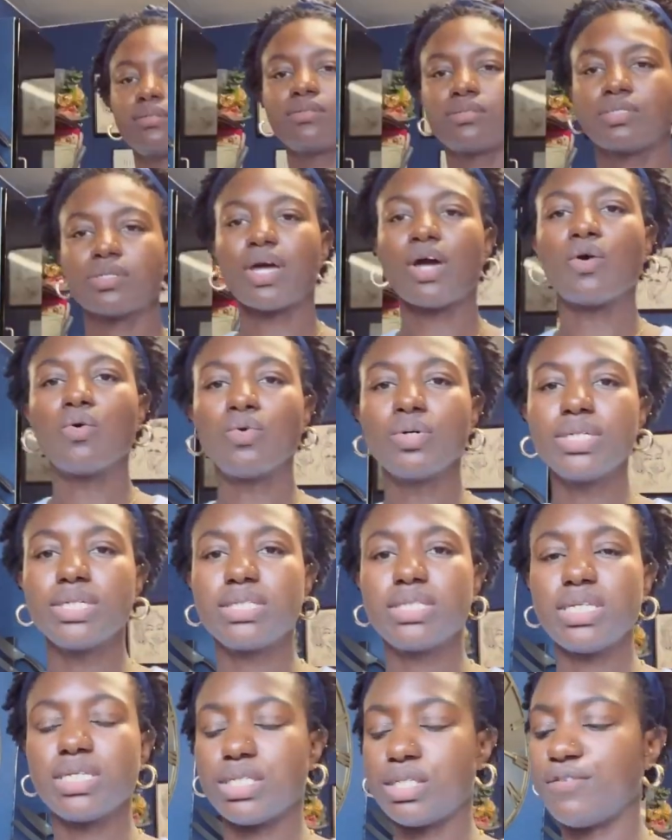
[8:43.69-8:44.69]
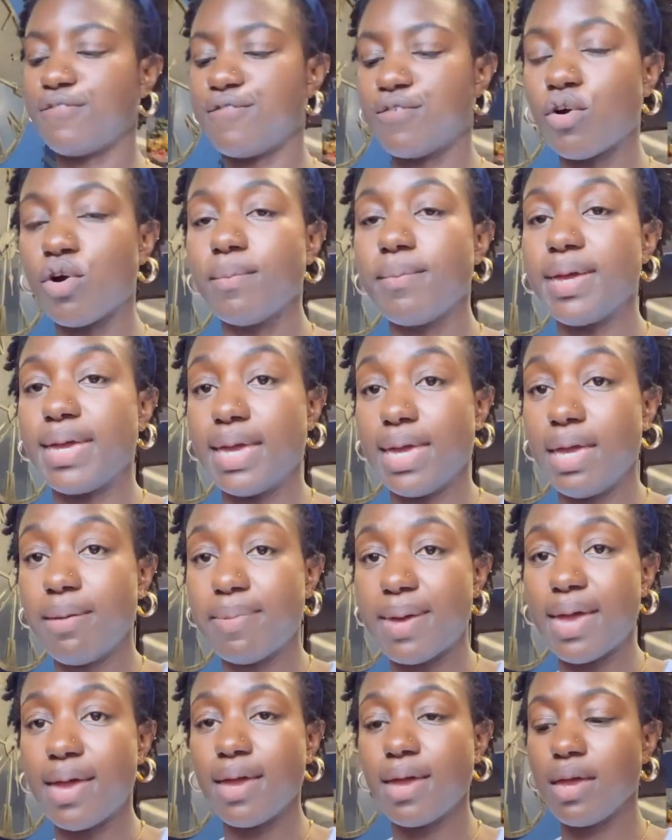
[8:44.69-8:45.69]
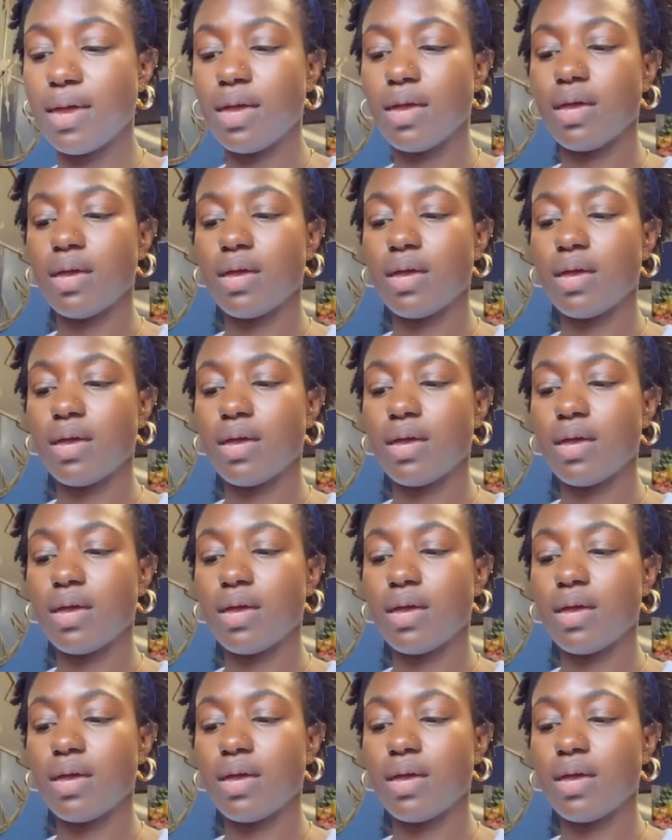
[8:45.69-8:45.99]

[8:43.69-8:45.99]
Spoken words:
So I ordered this from eBay,